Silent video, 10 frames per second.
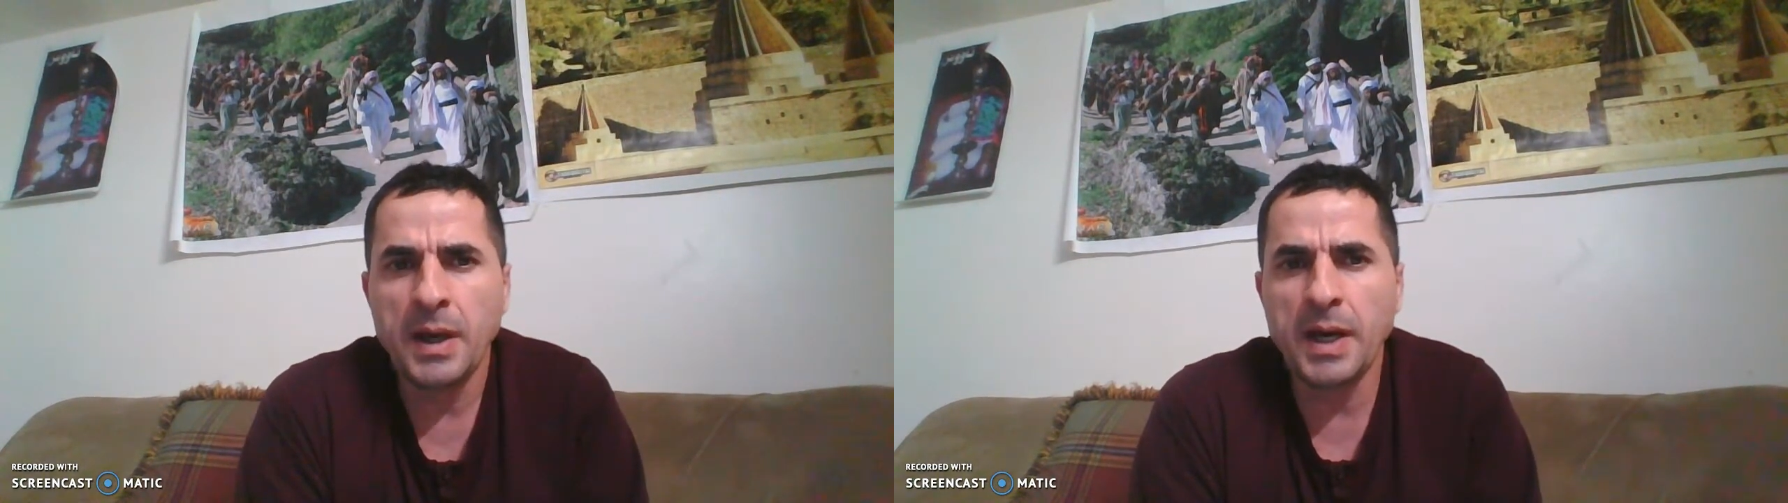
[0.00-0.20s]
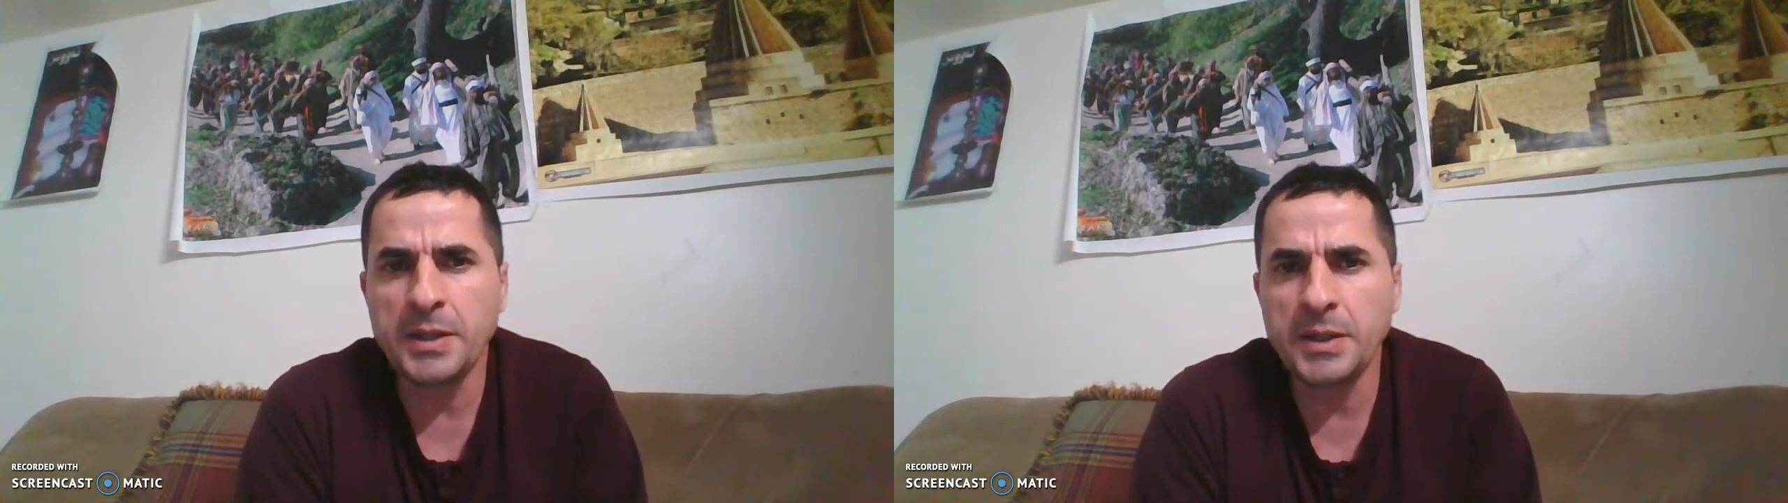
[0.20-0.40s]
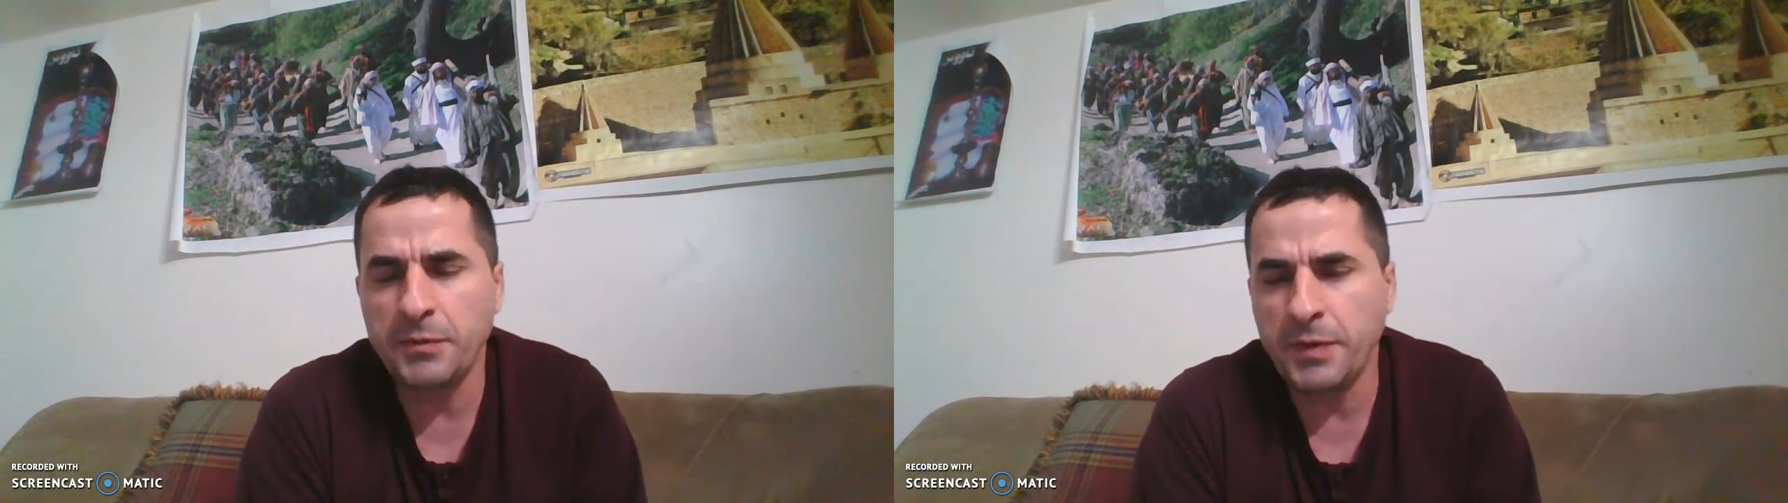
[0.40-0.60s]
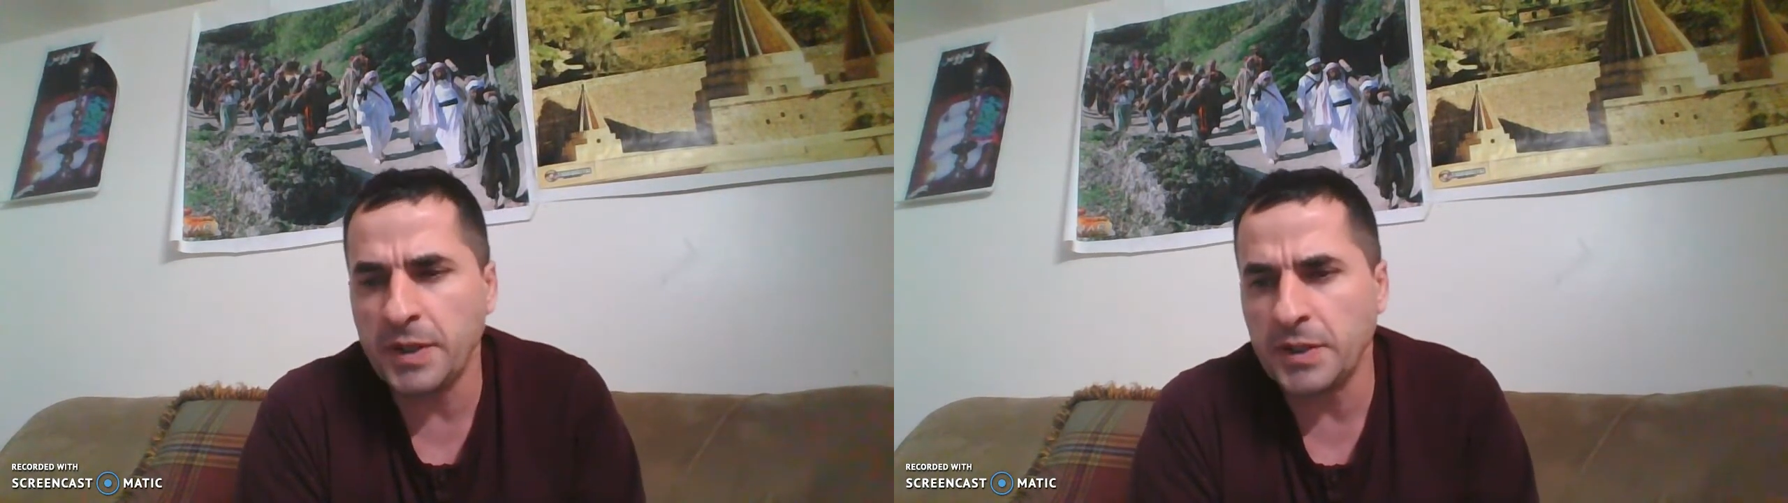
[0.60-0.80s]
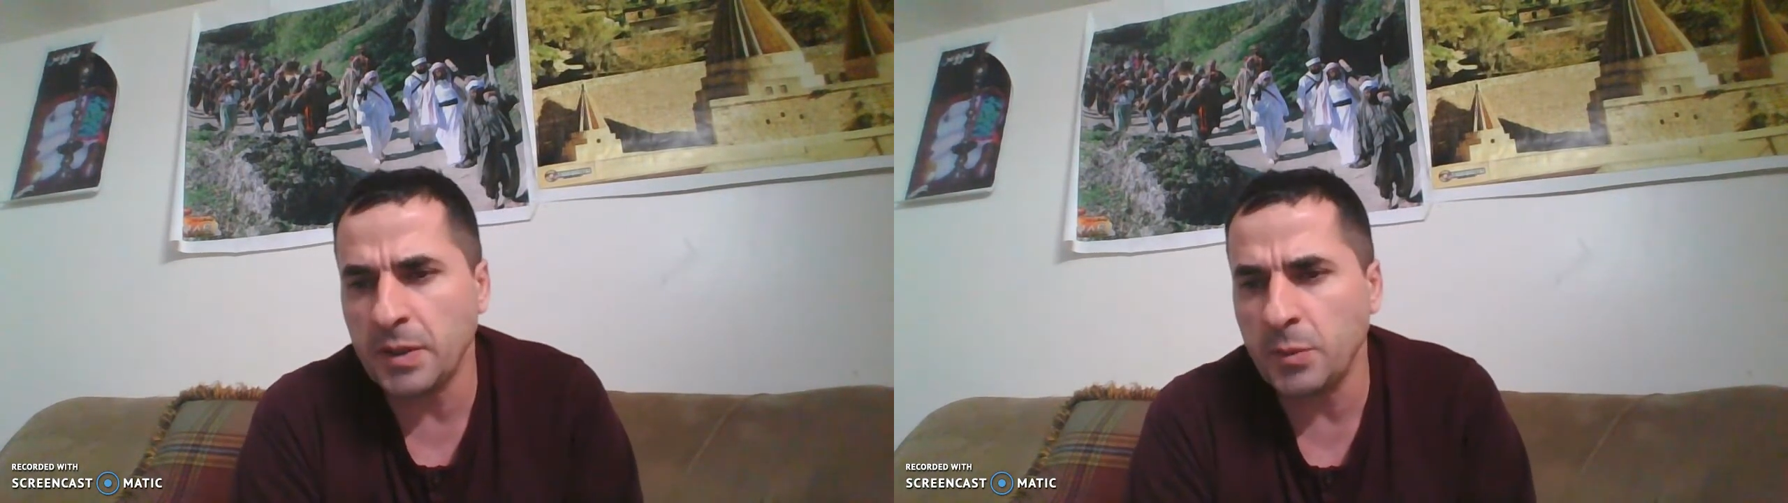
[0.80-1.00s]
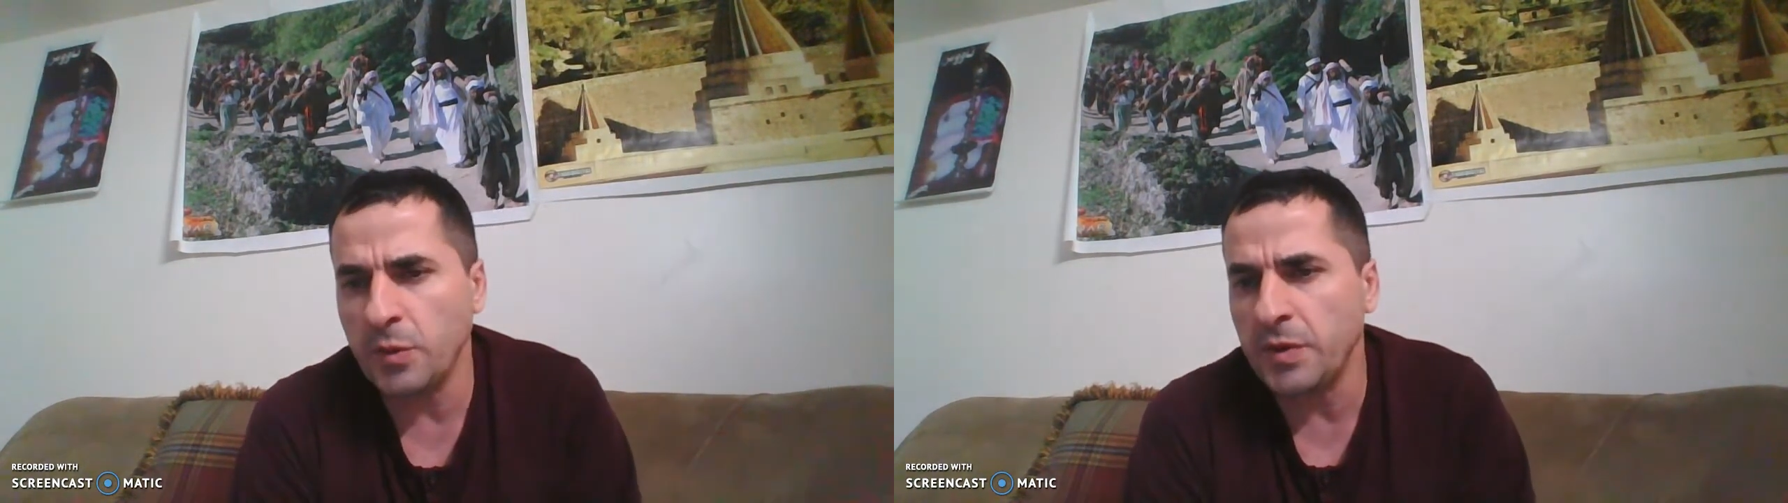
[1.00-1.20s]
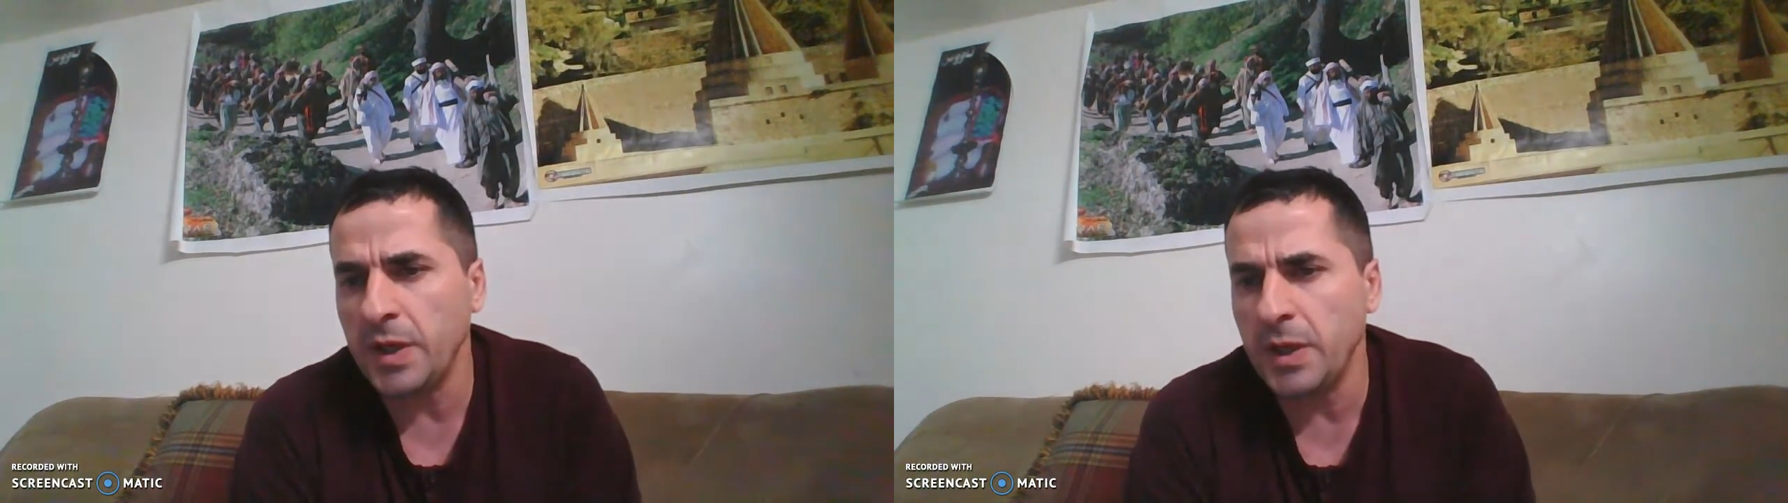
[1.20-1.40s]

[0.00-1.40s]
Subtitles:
identify some of the